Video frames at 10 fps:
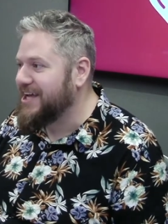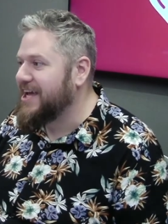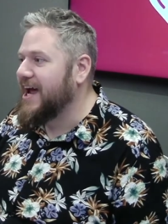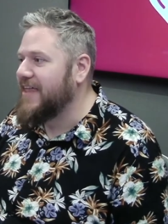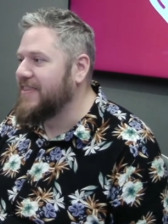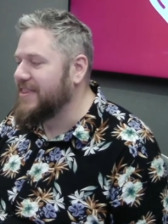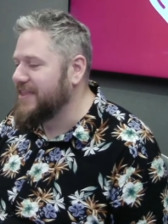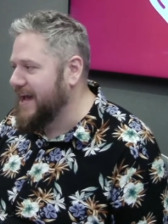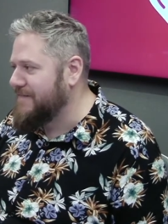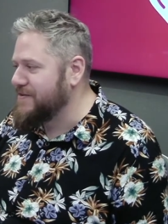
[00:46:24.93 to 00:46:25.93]
And then they
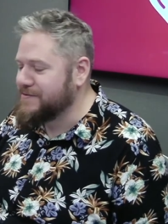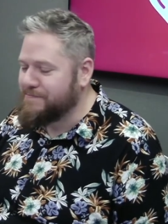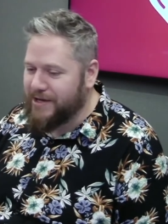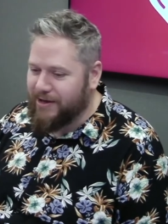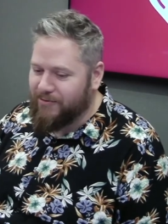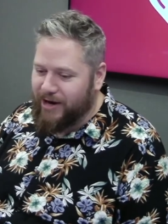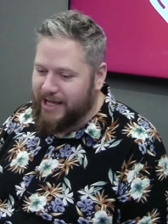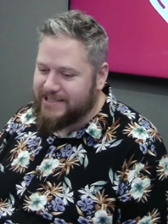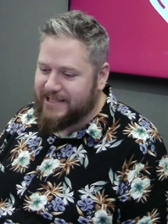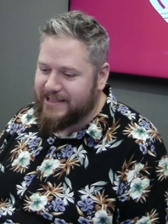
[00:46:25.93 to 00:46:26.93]
have this big race
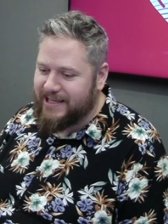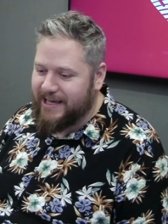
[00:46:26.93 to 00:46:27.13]
at the end.